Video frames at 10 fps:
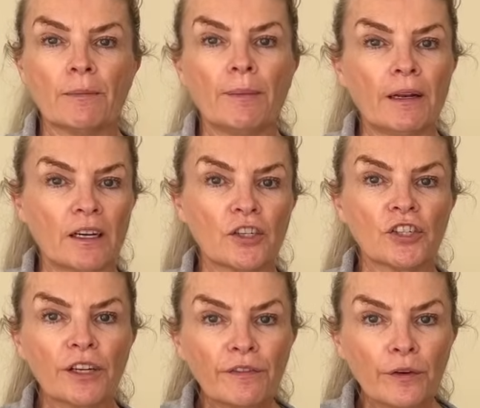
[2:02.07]
maybe like
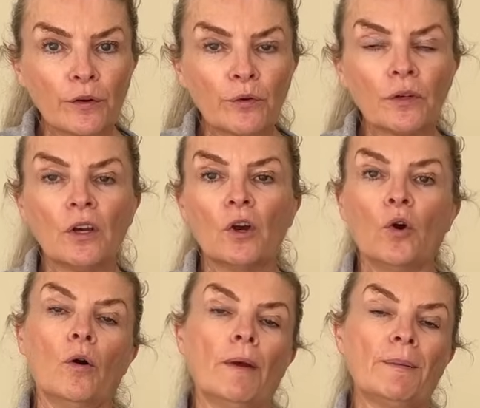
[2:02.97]
chiffon
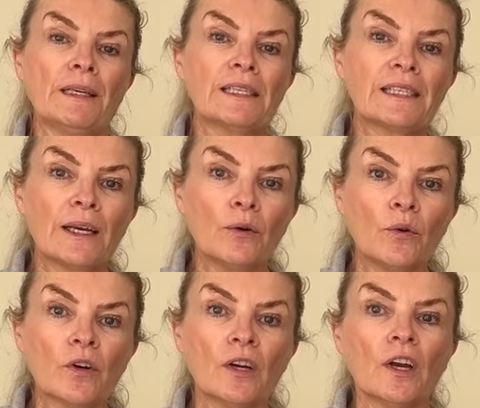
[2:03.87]
or maybe
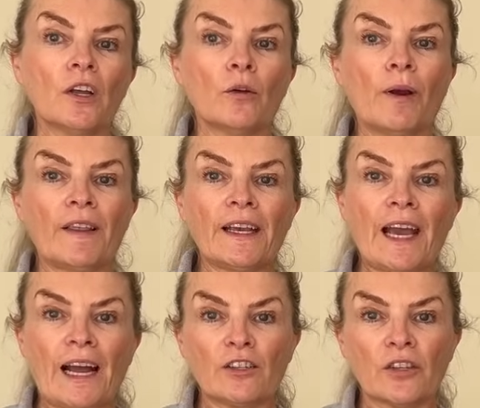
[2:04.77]
silk, the way they
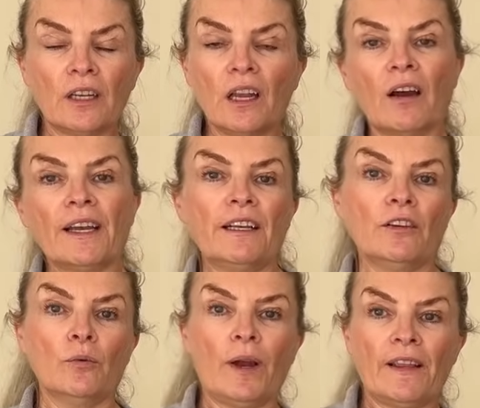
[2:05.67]
catch the light,
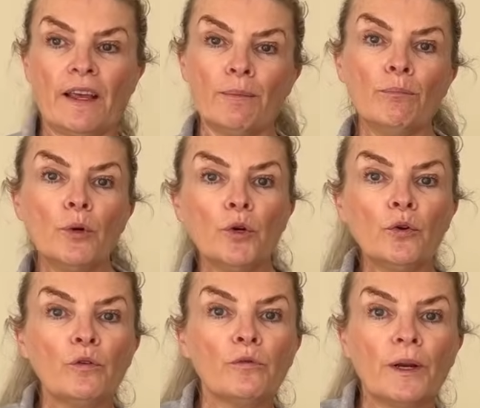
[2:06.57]
the way they
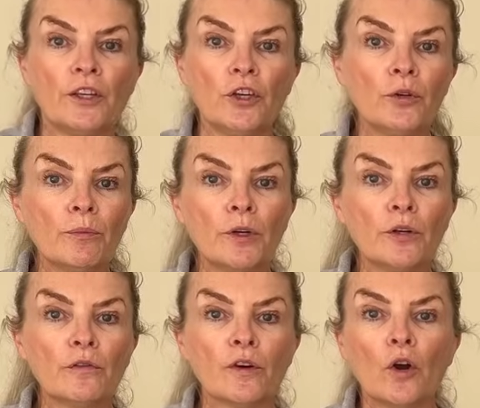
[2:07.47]
move when you
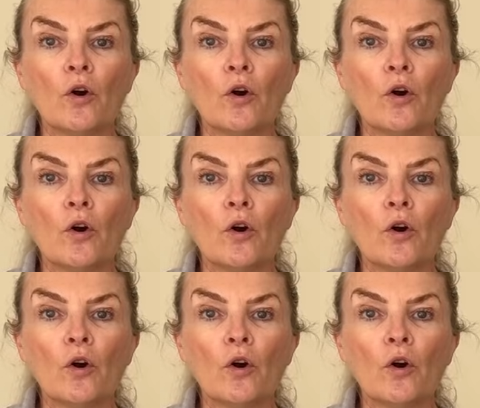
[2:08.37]
move,